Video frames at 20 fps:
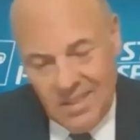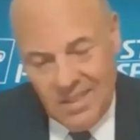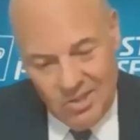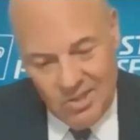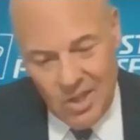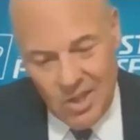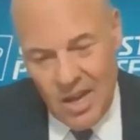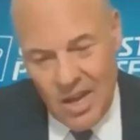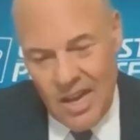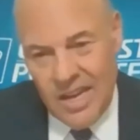
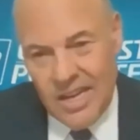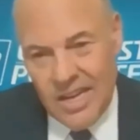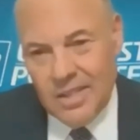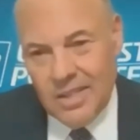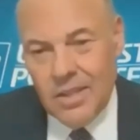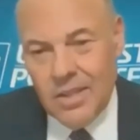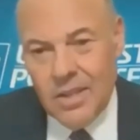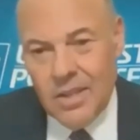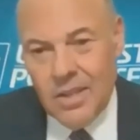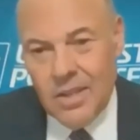He says,
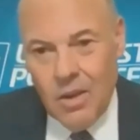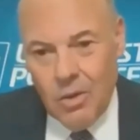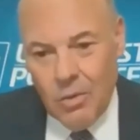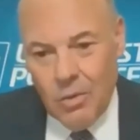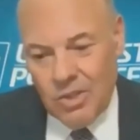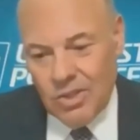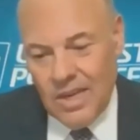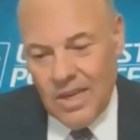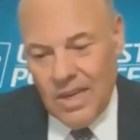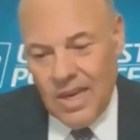No, I
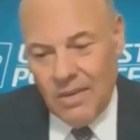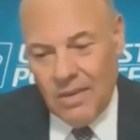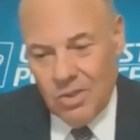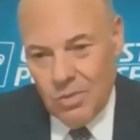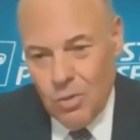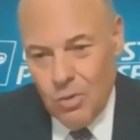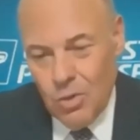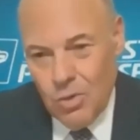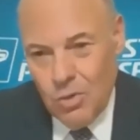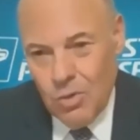don't have
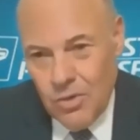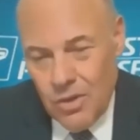to.